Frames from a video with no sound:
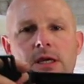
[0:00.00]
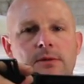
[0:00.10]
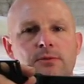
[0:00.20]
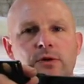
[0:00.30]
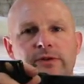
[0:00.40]

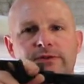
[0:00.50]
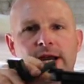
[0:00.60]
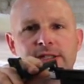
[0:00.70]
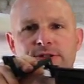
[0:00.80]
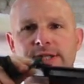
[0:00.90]
moved the
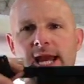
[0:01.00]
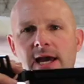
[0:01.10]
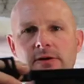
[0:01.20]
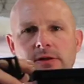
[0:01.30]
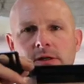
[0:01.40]
visor
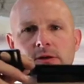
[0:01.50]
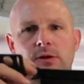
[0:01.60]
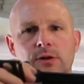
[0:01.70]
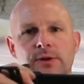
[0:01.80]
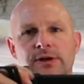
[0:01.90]
down,
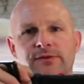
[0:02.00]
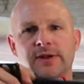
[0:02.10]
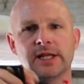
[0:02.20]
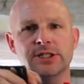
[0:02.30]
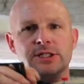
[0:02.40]
or when you're
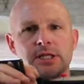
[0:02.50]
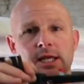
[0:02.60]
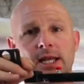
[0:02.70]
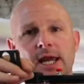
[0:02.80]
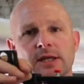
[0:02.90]
finished
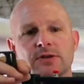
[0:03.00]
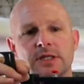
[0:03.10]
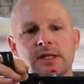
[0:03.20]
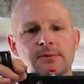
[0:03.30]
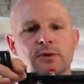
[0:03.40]
and not
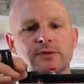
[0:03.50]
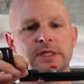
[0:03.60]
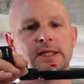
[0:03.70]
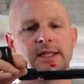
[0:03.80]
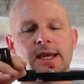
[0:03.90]
using it, moves
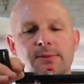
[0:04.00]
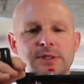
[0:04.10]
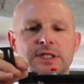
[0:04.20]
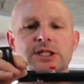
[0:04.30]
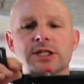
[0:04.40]
it in the up
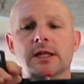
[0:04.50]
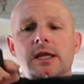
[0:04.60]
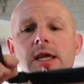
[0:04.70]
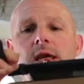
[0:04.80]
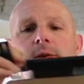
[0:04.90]
position.
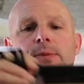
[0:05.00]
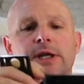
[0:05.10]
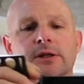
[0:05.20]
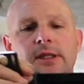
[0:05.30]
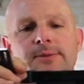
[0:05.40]
But
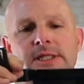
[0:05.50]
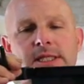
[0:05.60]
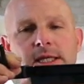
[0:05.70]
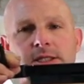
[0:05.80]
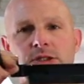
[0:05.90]
you're
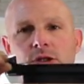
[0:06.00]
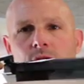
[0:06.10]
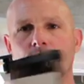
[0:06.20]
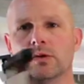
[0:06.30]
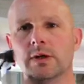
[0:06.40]
limited
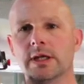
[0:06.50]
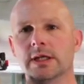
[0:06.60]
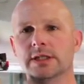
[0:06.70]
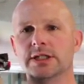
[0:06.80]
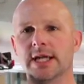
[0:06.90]
to
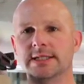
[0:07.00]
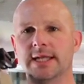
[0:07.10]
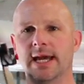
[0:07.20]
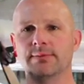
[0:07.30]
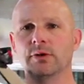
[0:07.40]
just
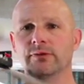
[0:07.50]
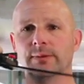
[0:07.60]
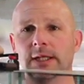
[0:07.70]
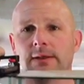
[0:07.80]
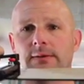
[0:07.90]
that movement.